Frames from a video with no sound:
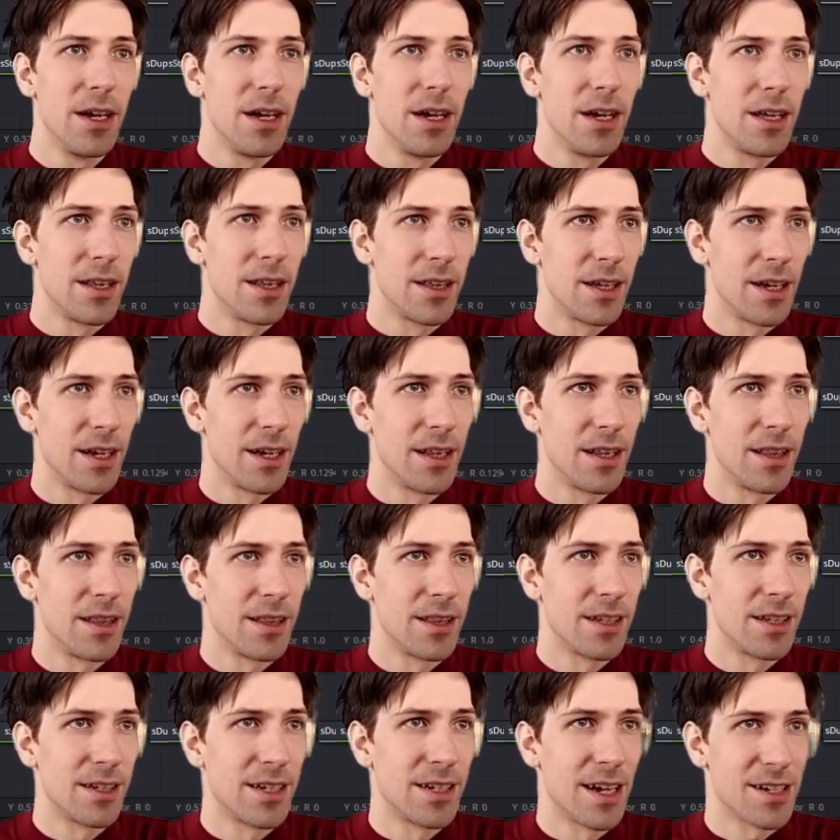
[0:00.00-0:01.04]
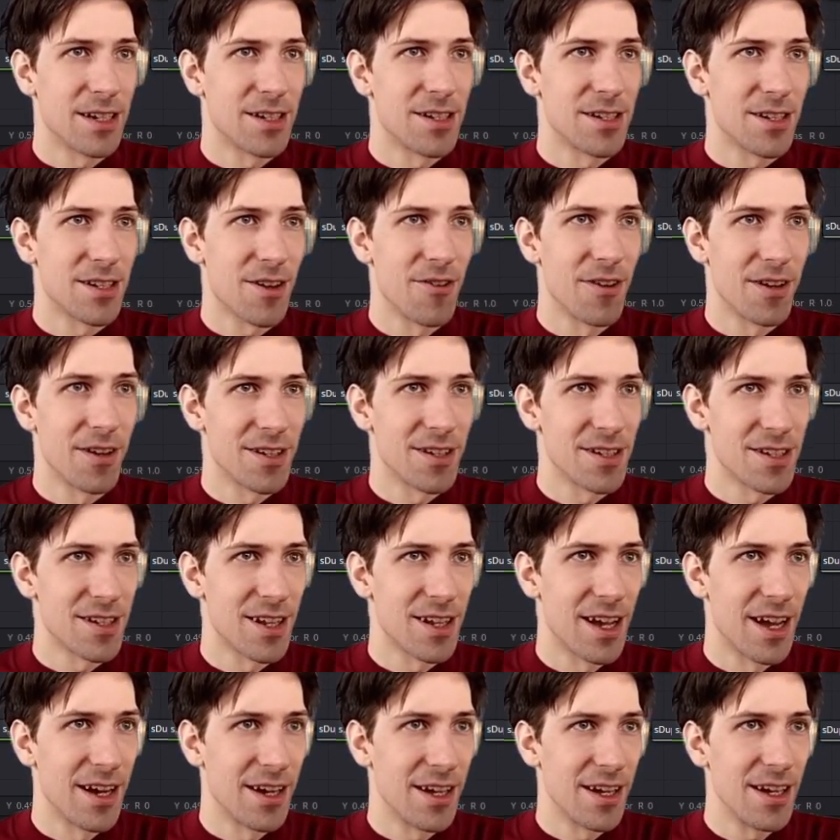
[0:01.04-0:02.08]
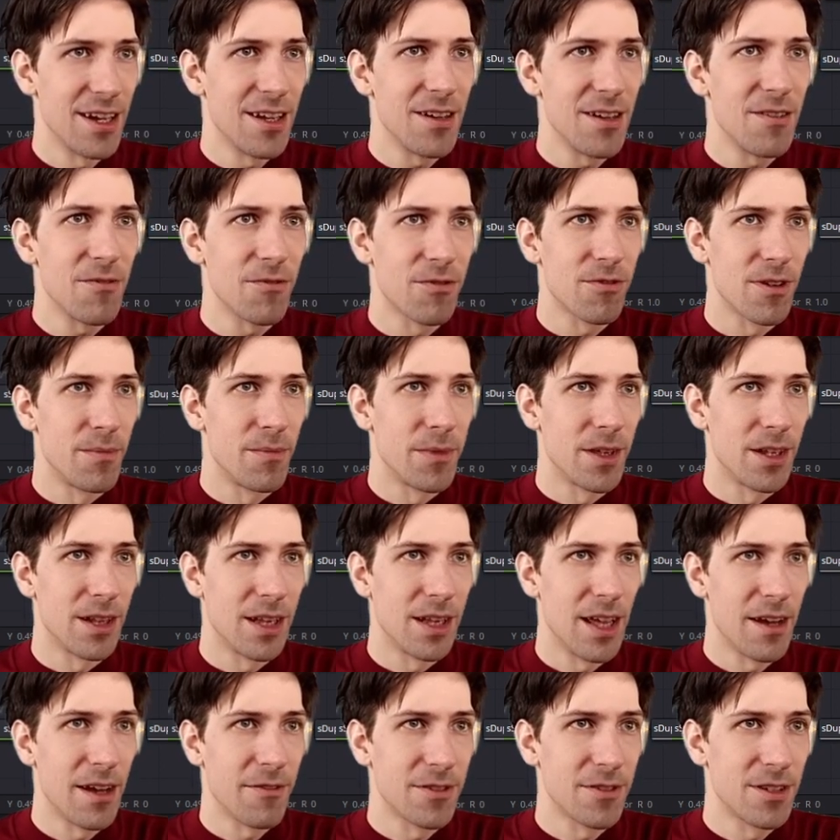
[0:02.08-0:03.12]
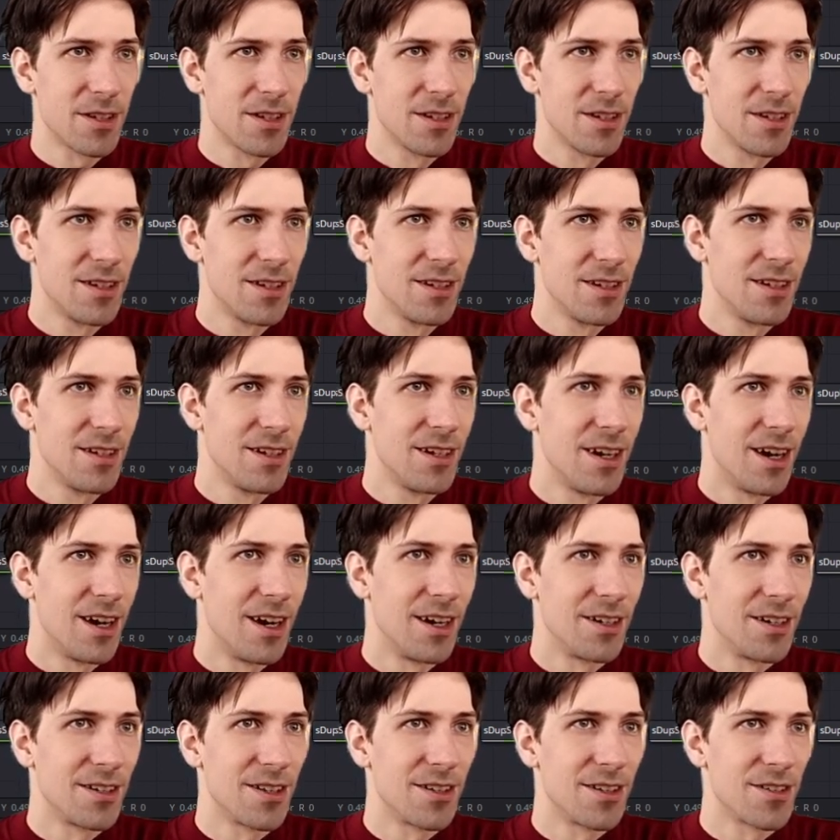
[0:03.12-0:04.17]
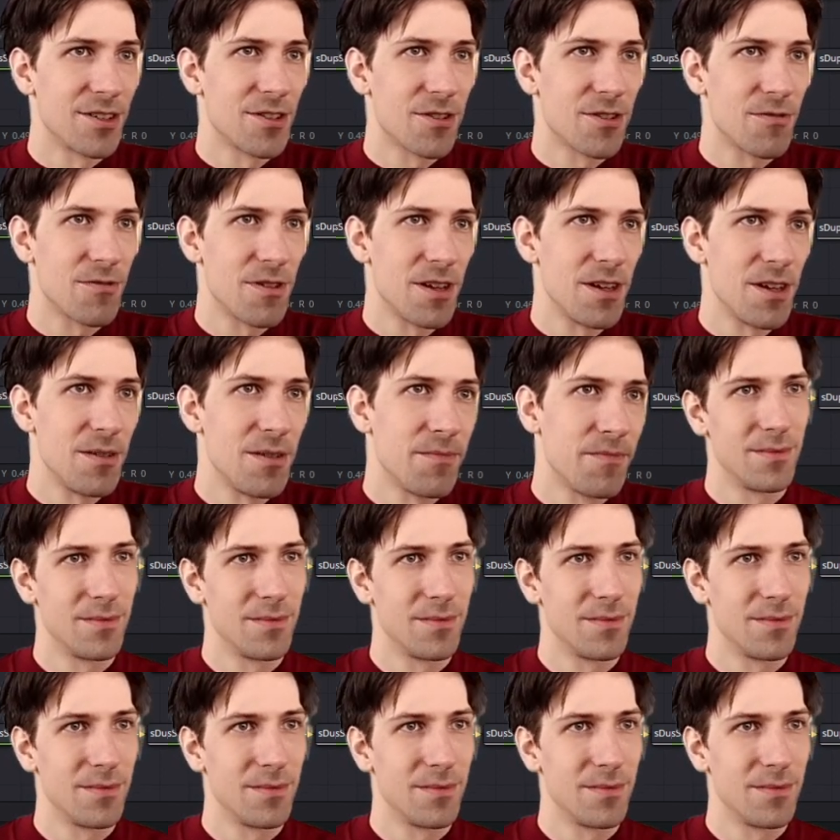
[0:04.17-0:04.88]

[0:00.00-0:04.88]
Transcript: then the text is going to slide in from the left onto the screen.